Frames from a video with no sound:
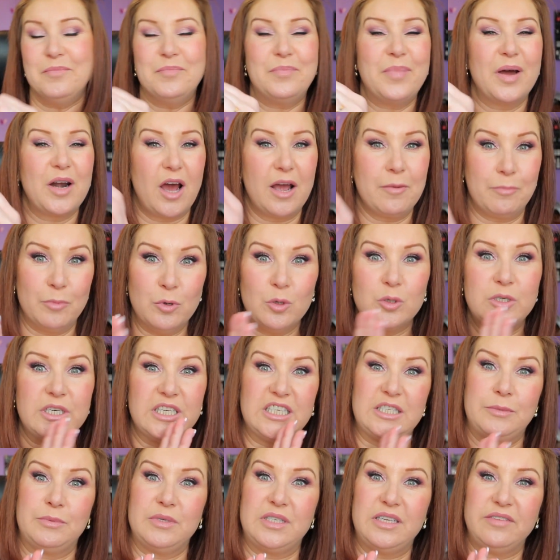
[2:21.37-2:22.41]
but I bought
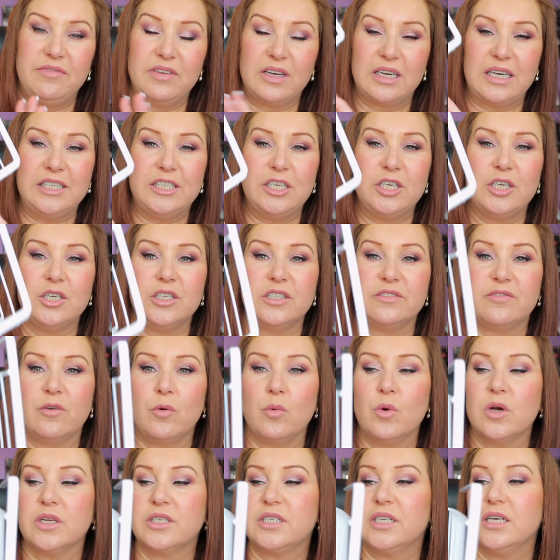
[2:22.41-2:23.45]
it specifically to use for
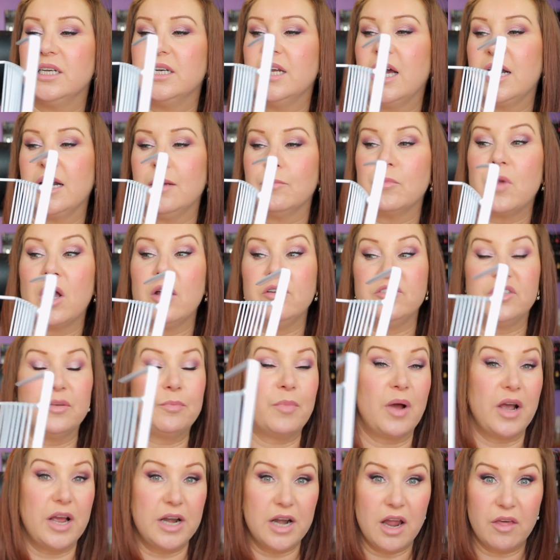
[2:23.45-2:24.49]
Watson, and I'm going to
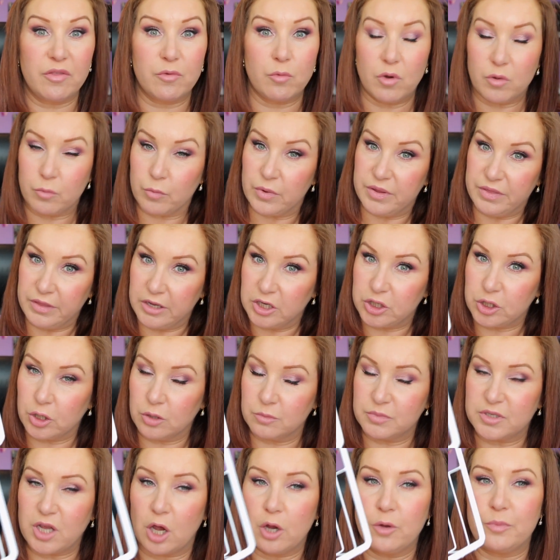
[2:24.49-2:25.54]
buy another one when the
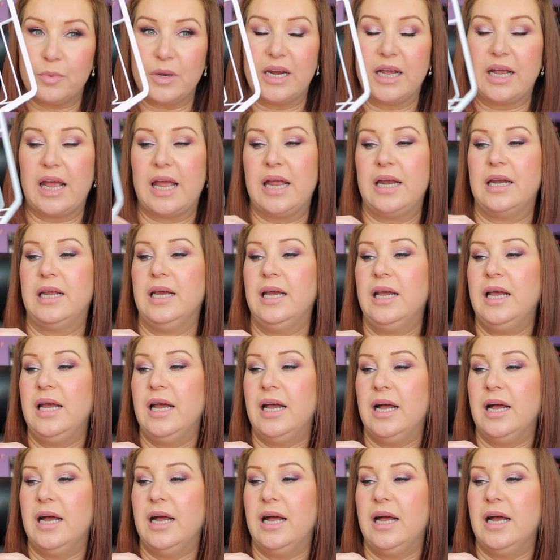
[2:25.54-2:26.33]
shop's open again,